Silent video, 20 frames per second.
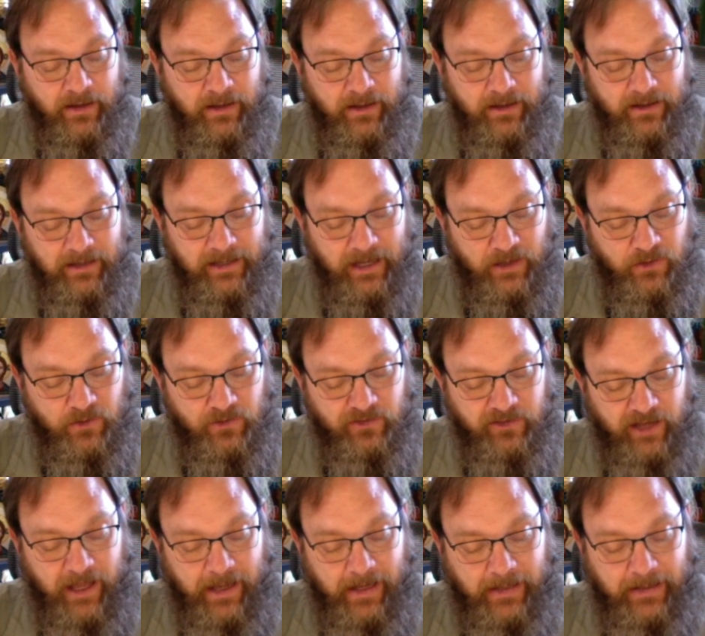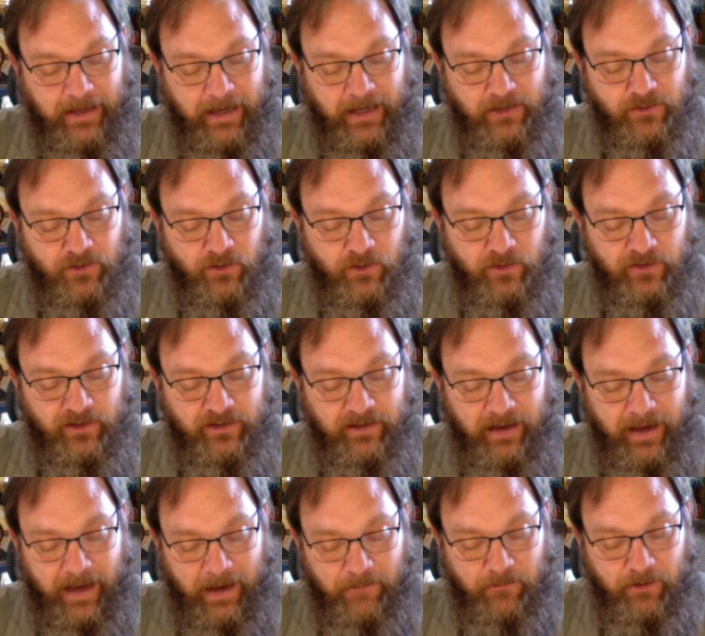the understanding enters into
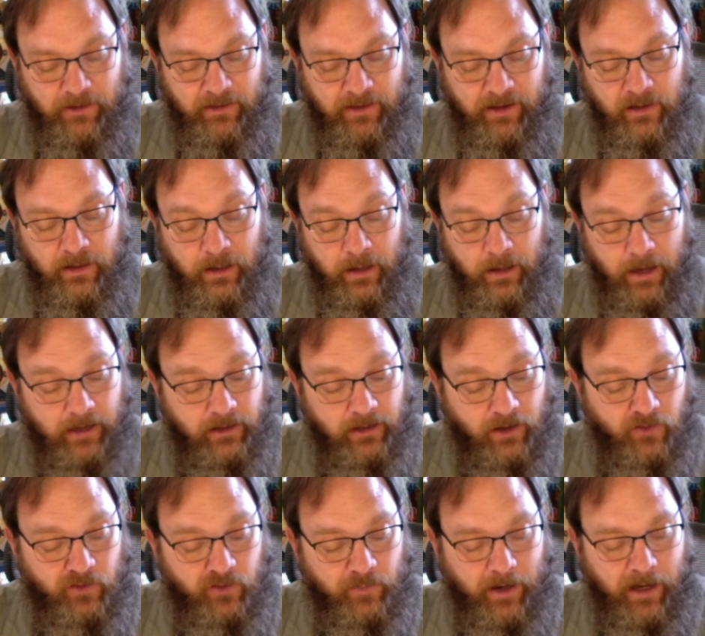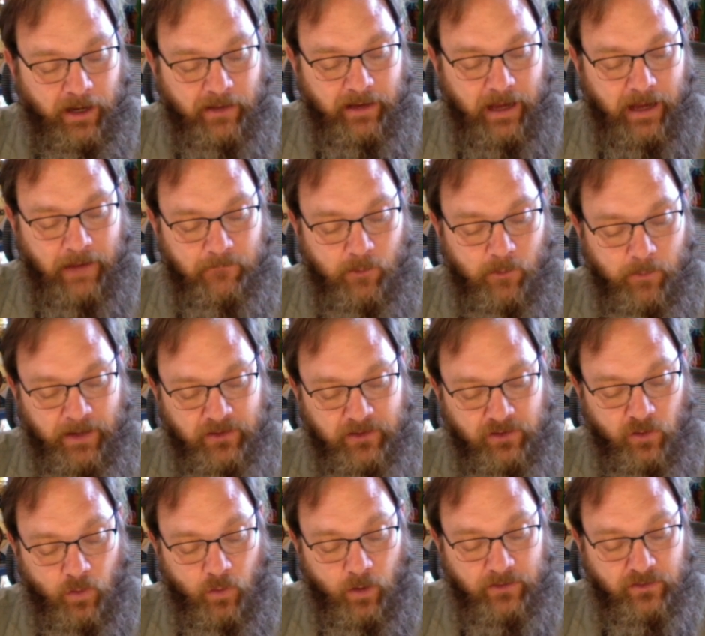everything and goes by the
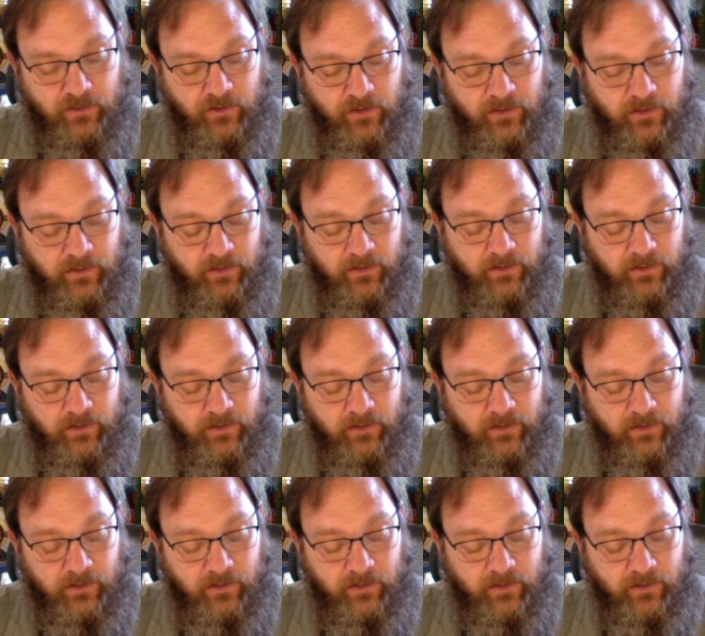aforementioned questions.